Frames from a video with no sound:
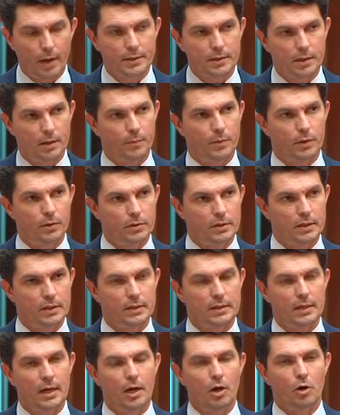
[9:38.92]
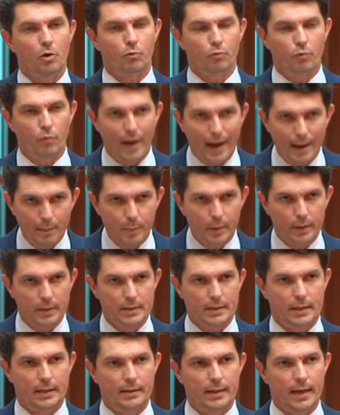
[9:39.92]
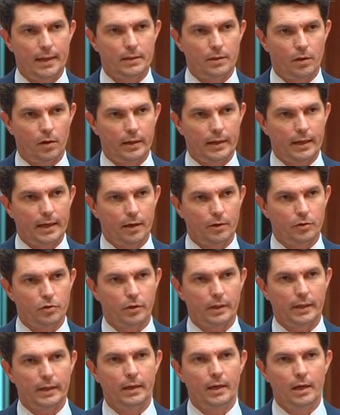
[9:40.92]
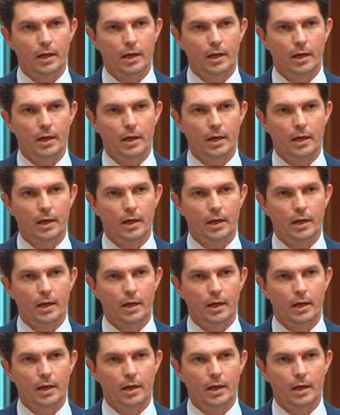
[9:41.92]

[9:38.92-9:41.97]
abuses rampant in that tiny country,